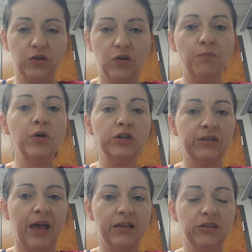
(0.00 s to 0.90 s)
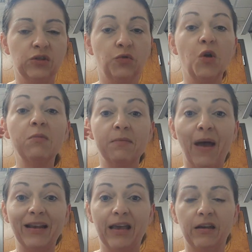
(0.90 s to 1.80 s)
So you push that
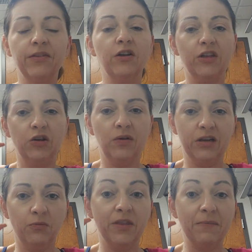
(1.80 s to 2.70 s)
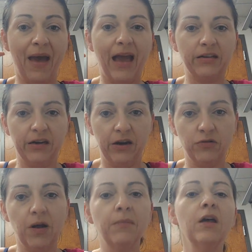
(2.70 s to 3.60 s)
cerumen back down in there and then you end up with impacted
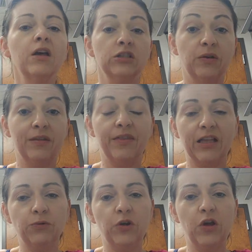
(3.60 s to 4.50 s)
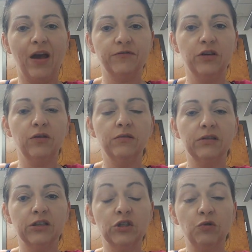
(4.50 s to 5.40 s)
eardrum. So then that's where you have to
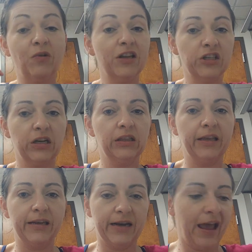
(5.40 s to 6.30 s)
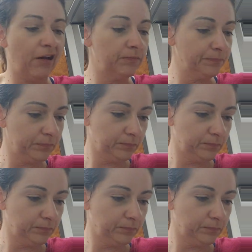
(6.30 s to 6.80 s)
use the syringe and clean it out.